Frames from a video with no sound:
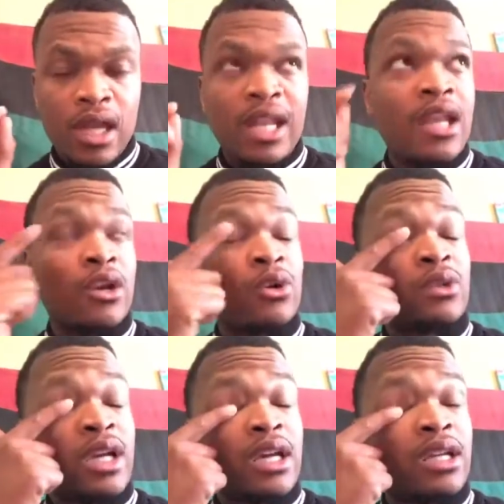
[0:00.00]
I know
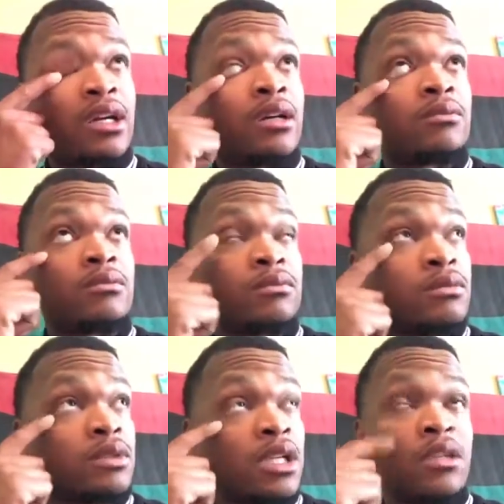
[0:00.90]
that
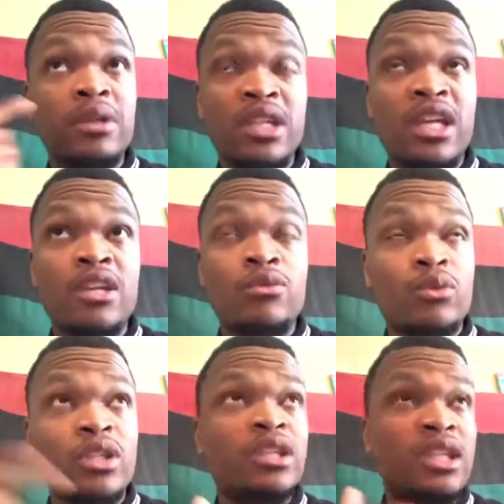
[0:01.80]
in the beginning
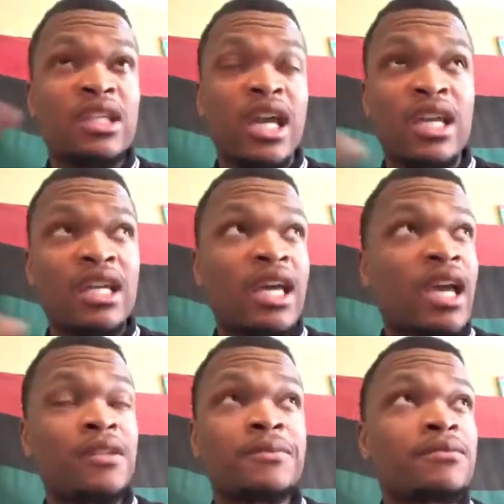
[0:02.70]
we kind of got
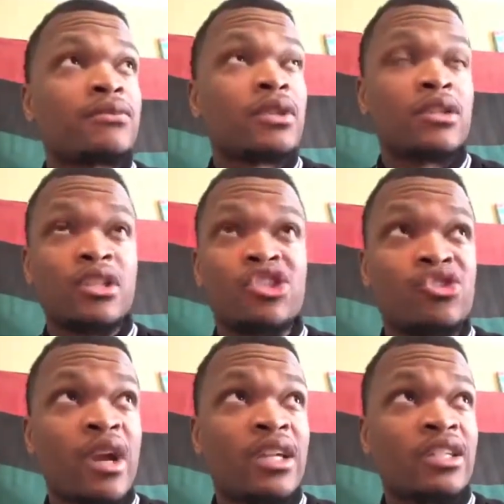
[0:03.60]

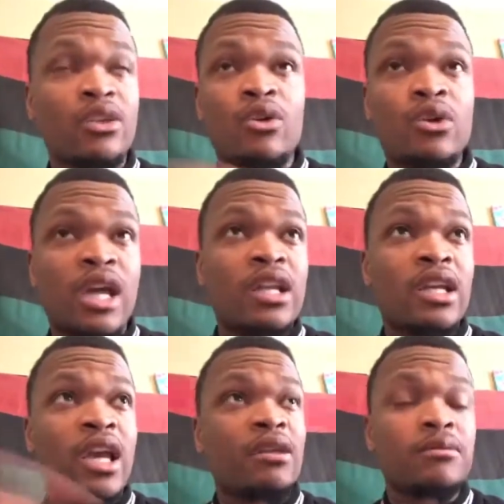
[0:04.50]
distracted or kind of
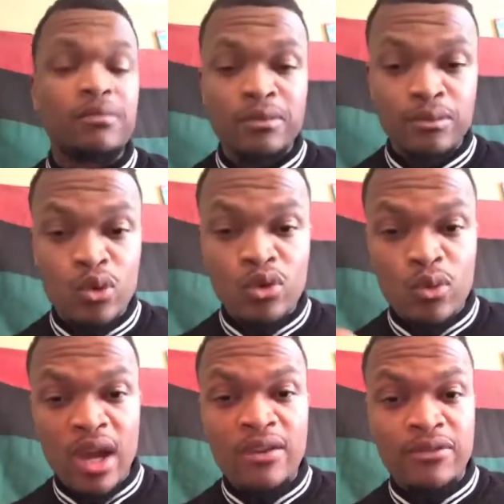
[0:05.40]
got moved
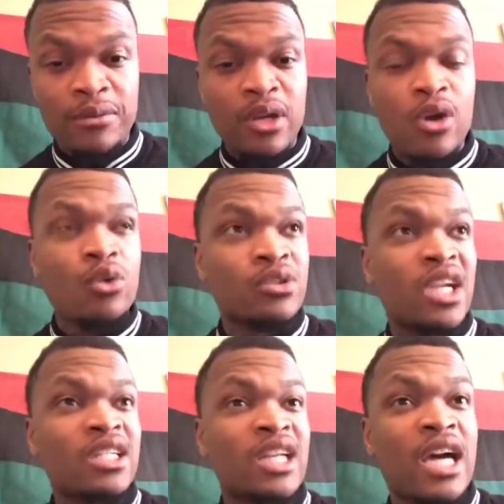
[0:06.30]
away from the whole
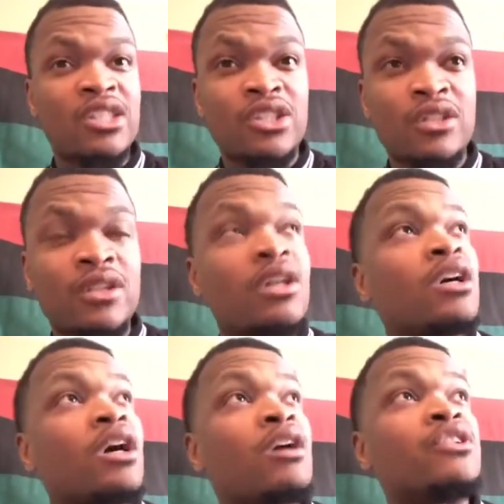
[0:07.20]
technology
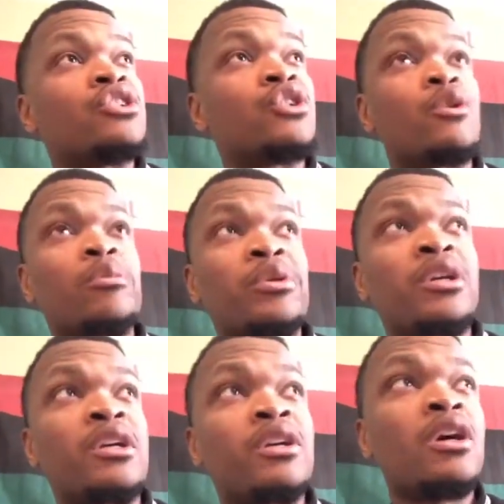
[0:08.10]
of this
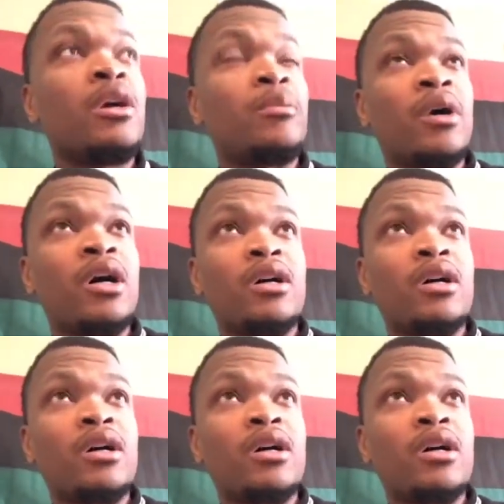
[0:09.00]
European. But